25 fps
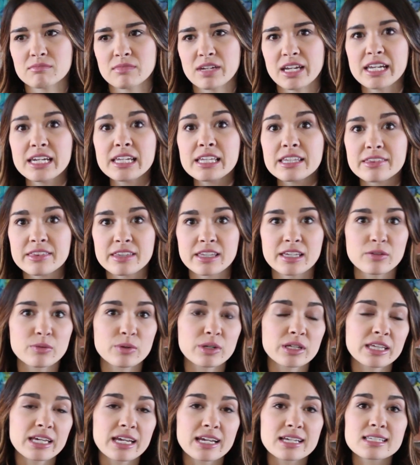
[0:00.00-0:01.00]
anything
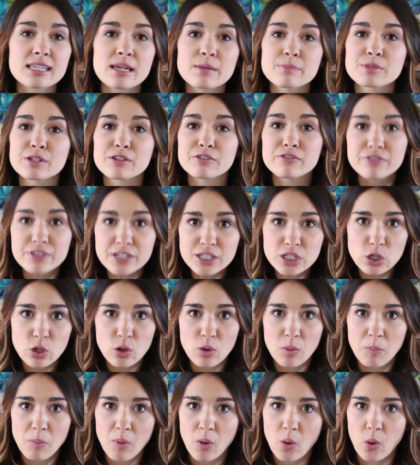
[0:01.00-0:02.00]
really except the
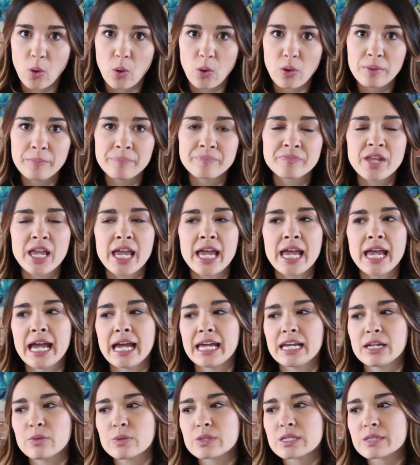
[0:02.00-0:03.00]
fetal pole,
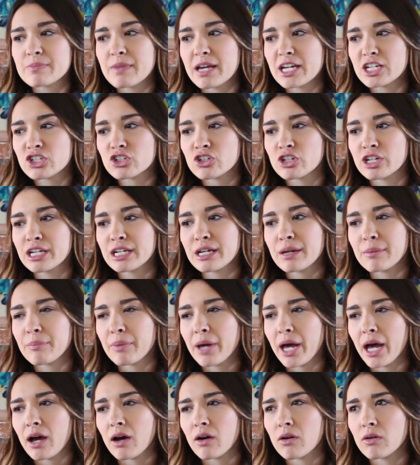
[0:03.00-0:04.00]
and it was measuring
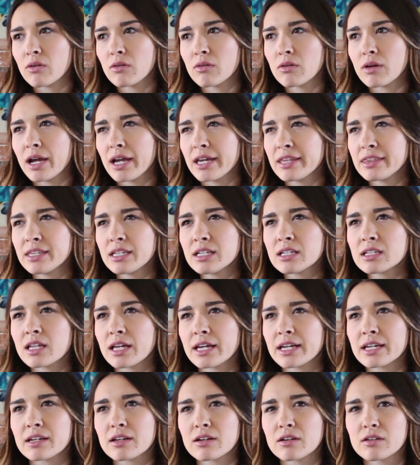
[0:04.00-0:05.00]
about, I think
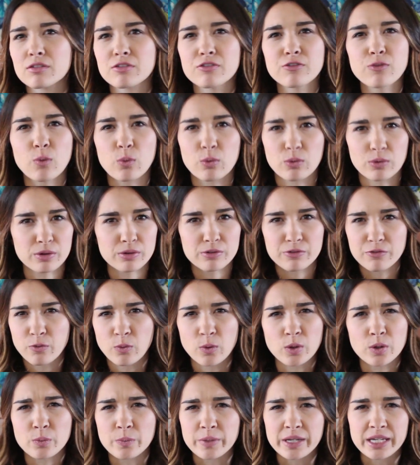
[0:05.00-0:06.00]
like
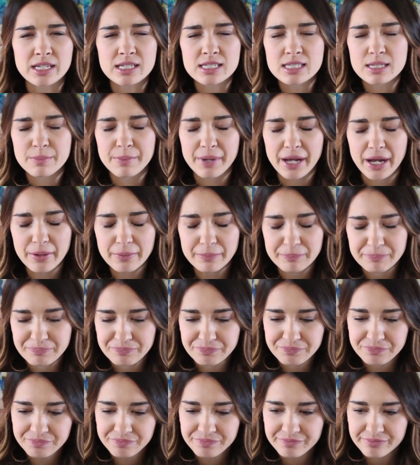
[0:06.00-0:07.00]
four weeks about.
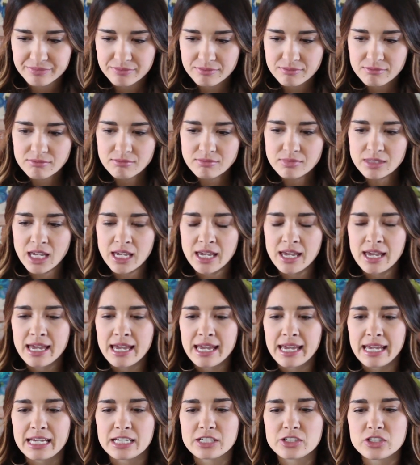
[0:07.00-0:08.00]

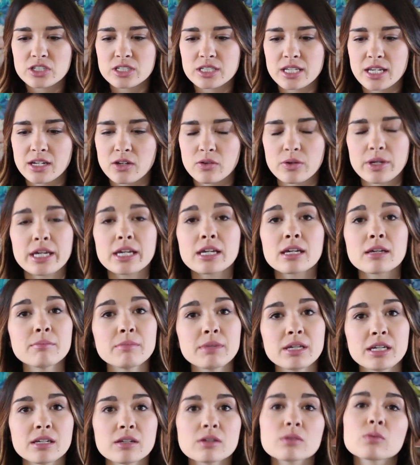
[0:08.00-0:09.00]
And she said, okay, it can
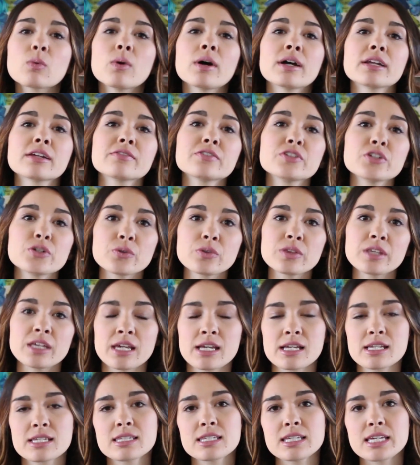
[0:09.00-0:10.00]
mean one of two
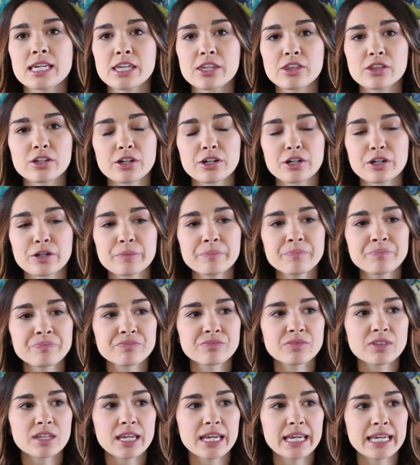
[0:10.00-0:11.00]
things. Either
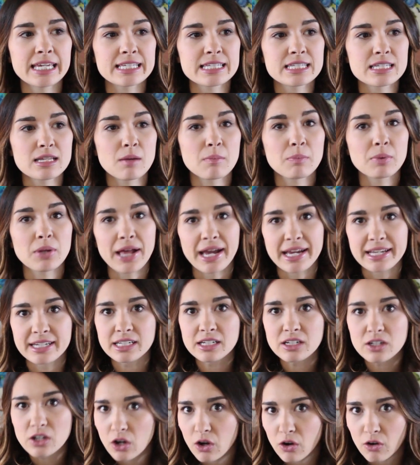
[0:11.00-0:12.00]
it's a
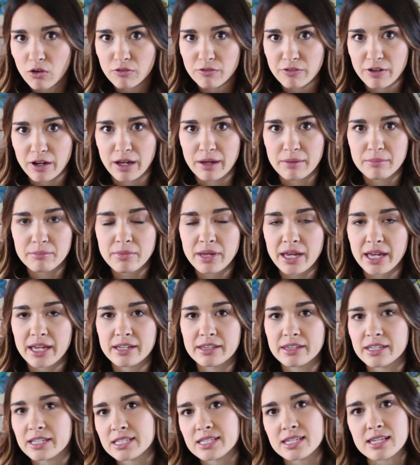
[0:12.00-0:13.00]
blighted ovum
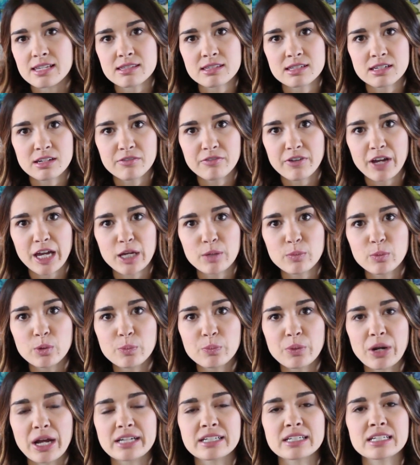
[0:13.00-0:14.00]
and this isn't a viable
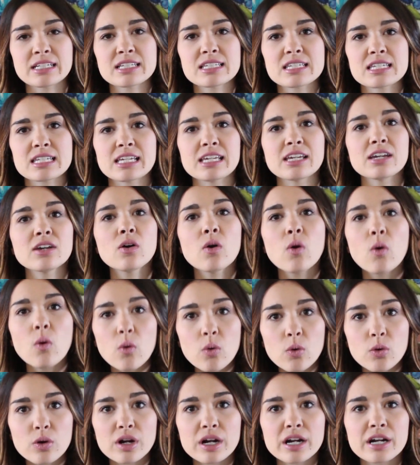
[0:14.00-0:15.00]
pregnancy,
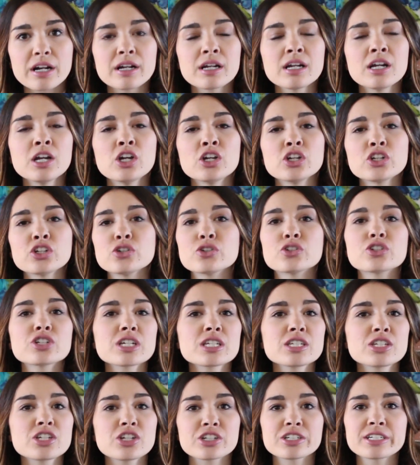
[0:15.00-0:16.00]
or
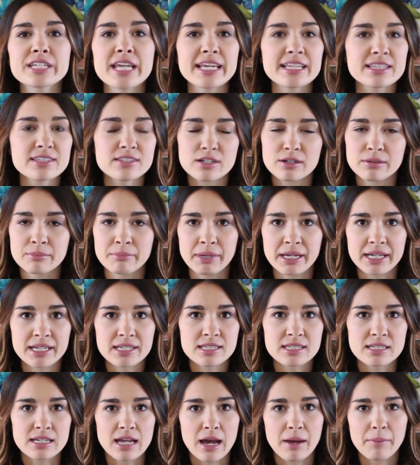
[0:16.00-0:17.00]
your dates are
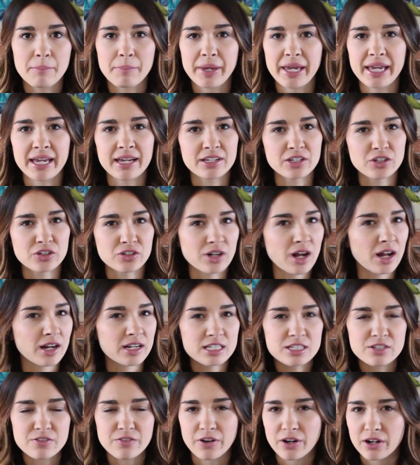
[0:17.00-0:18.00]
mixed up and you're not
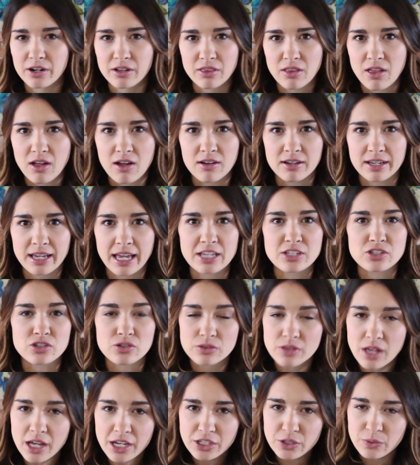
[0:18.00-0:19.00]
as far along as you
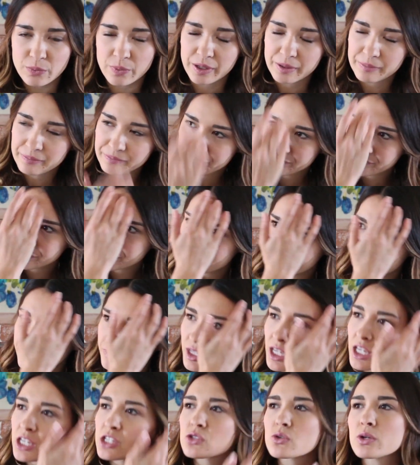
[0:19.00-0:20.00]
thought you were.
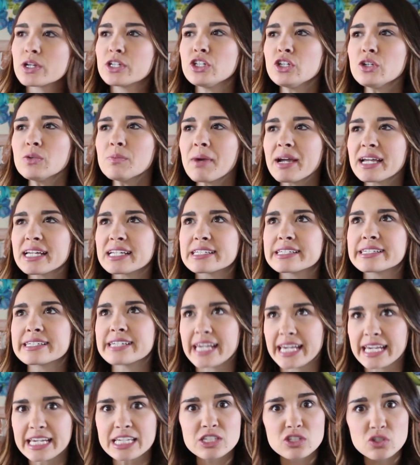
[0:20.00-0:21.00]
So I knew my
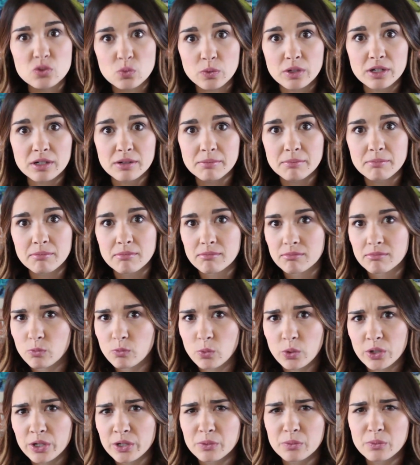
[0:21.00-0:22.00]
dates weren't
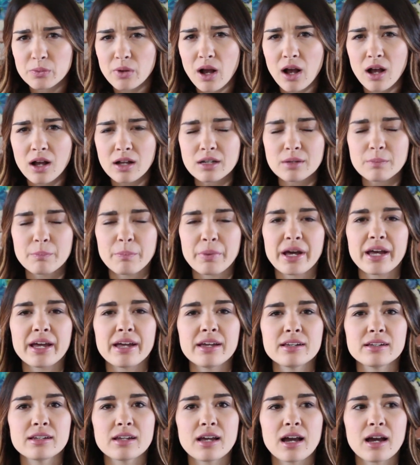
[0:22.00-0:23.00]
wrong,
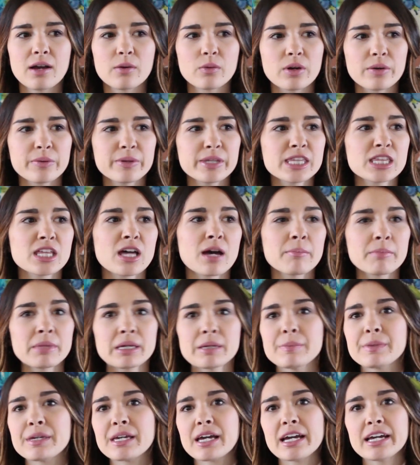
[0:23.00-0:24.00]
but we thought
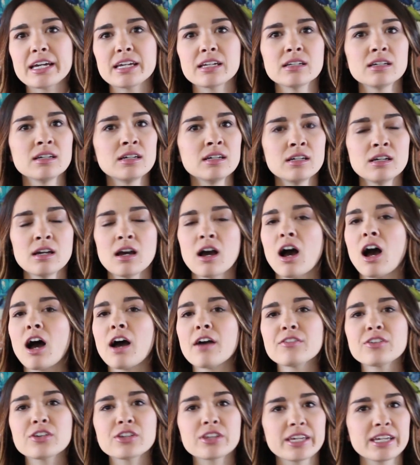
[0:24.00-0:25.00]
maybe I had
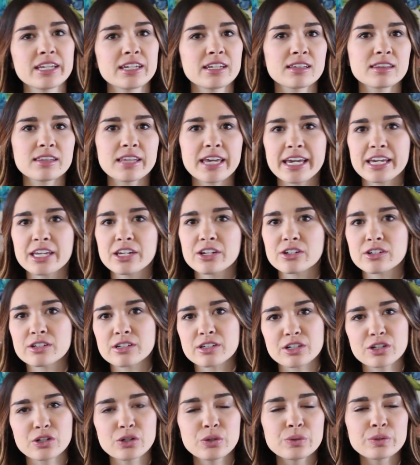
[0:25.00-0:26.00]
ovulated
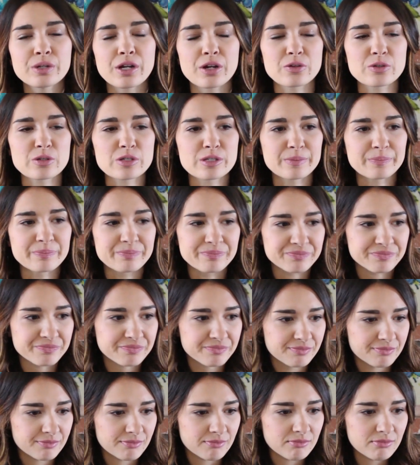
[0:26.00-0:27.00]
later, or who knows.
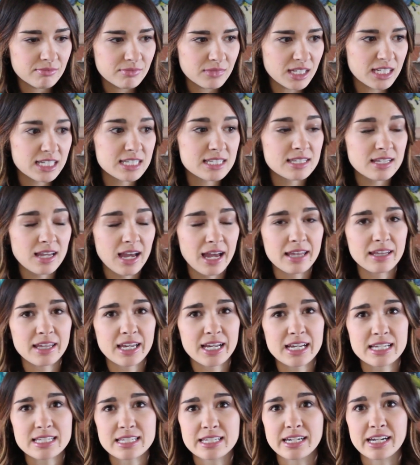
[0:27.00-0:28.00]
Because
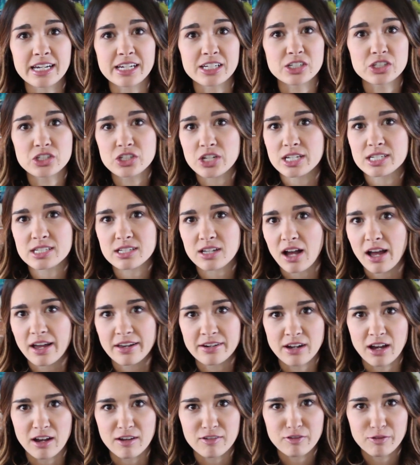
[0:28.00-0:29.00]
like I said, I had just
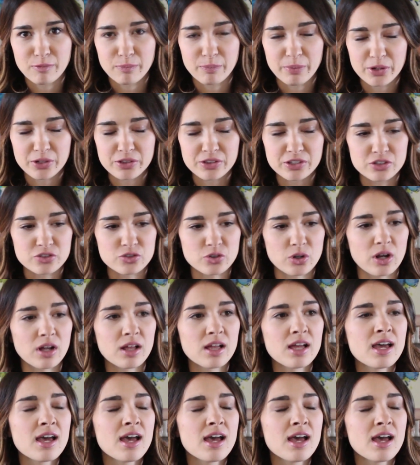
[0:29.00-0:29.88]
gotten off birth control.